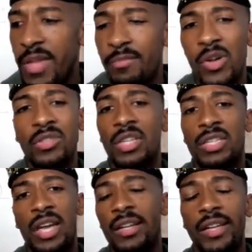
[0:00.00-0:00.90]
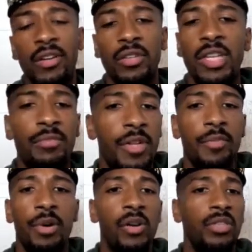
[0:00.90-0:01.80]
And most of the time they don't need me to
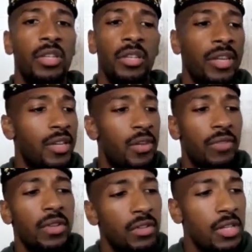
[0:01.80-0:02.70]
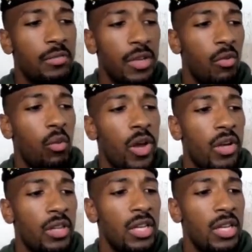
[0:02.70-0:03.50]
post it, and they definitely don't need me to wear it.